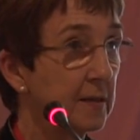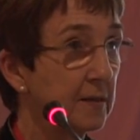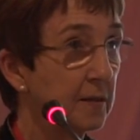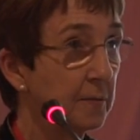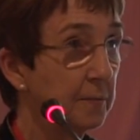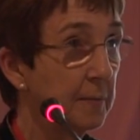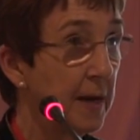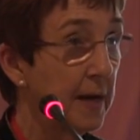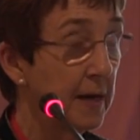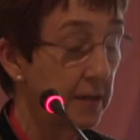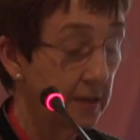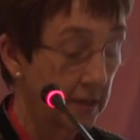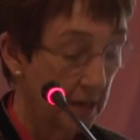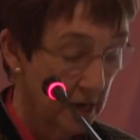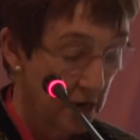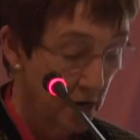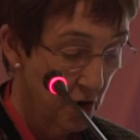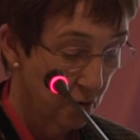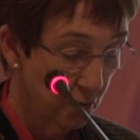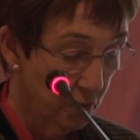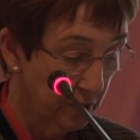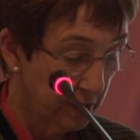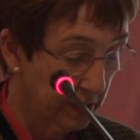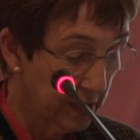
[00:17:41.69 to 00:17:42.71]
of them had
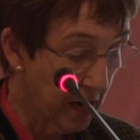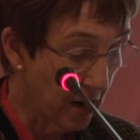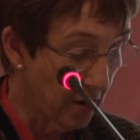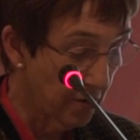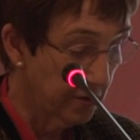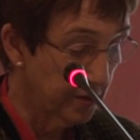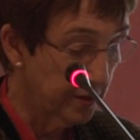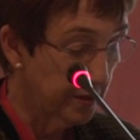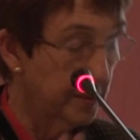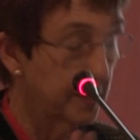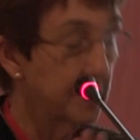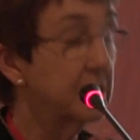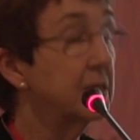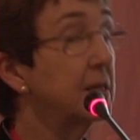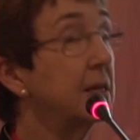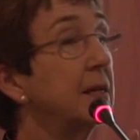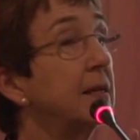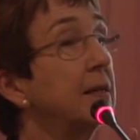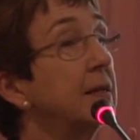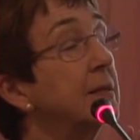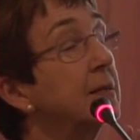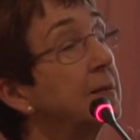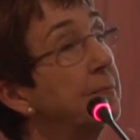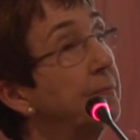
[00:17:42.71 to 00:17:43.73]
recurrent
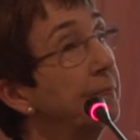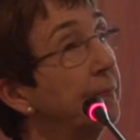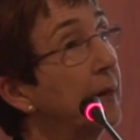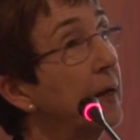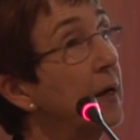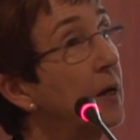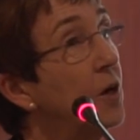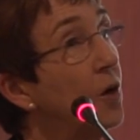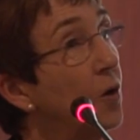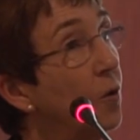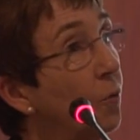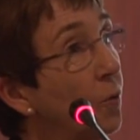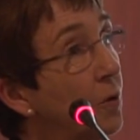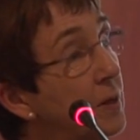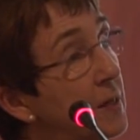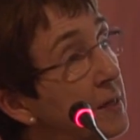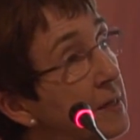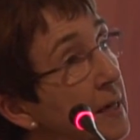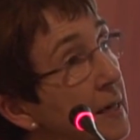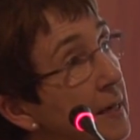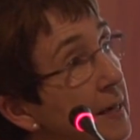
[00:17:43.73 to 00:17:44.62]
disease. What is a